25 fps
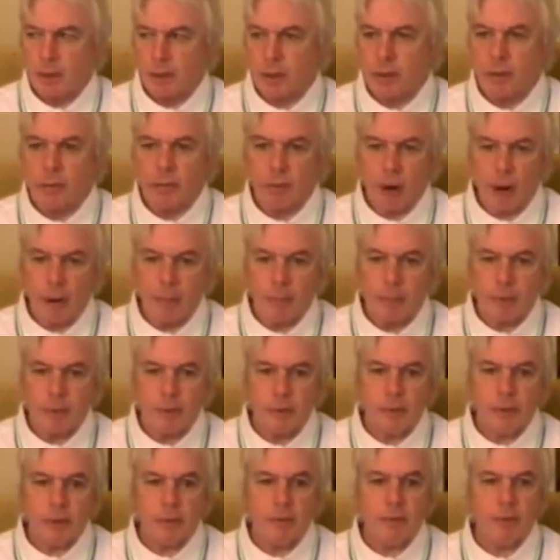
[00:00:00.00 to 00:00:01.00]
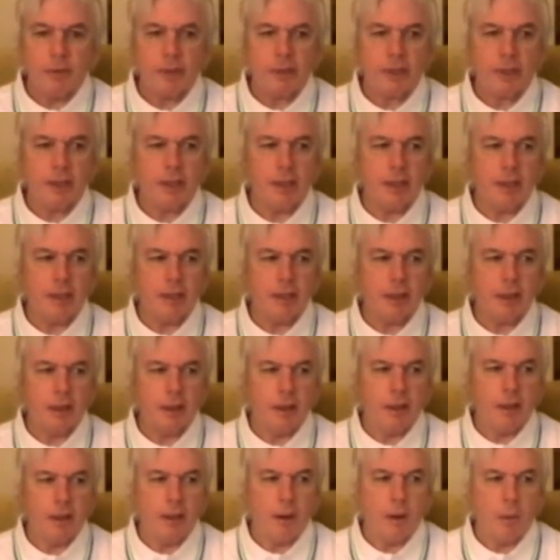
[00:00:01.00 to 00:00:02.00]
corrupt, who's obviously
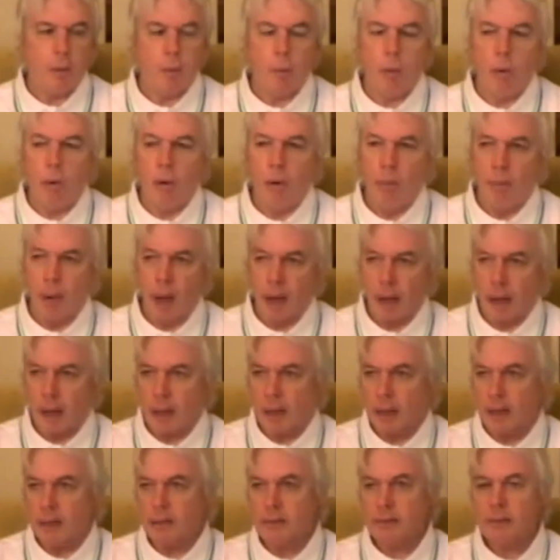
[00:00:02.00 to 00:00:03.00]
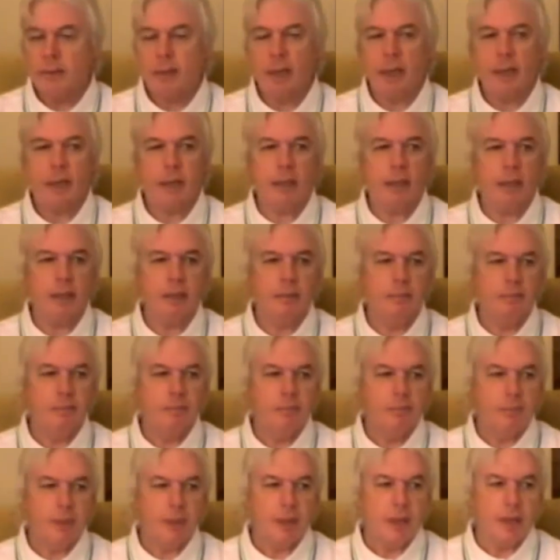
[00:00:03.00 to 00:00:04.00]
a warmonger, like a
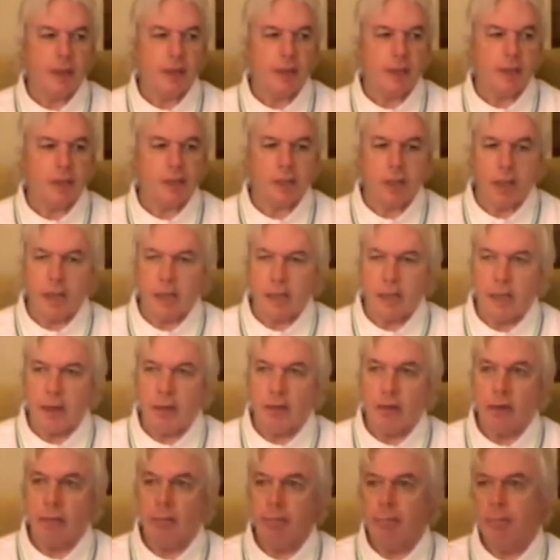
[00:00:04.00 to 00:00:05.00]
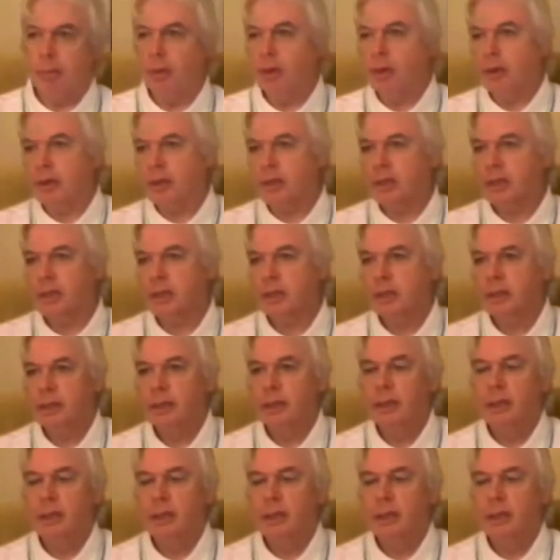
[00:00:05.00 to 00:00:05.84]
Cheney or a Bush,